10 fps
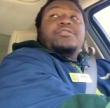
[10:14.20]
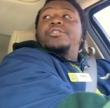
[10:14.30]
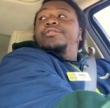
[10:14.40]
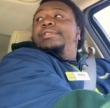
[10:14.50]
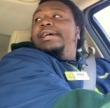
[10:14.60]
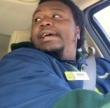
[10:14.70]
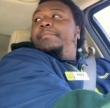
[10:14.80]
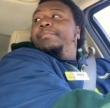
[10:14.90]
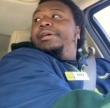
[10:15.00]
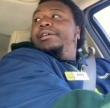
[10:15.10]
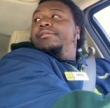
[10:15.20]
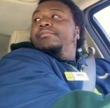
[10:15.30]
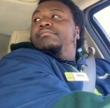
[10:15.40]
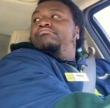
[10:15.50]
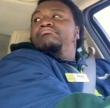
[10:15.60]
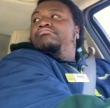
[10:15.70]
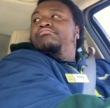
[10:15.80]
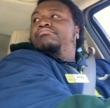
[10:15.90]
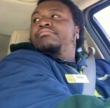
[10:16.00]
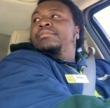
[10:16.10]
gonna do that, but
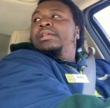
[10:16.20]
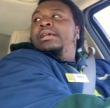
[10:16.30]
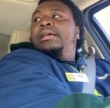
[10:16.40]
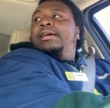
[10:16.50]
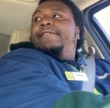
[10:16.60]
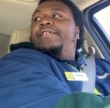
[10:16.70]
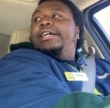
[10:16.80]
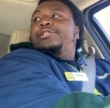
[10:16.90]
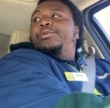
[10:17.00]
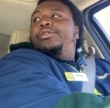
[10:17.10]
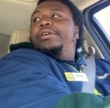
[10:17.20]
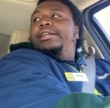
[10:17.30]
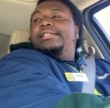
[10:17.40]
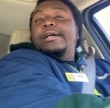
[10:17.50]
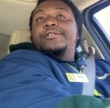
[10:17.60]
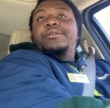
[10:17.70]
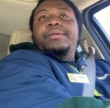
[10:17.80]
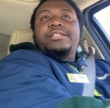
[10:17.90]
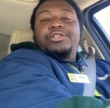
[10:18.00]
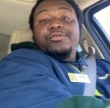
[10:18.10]
I forgot to record it because I was too
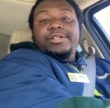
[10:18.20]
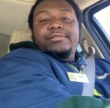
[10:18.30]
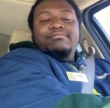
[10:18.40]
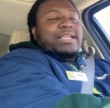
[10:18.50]
busy doing it.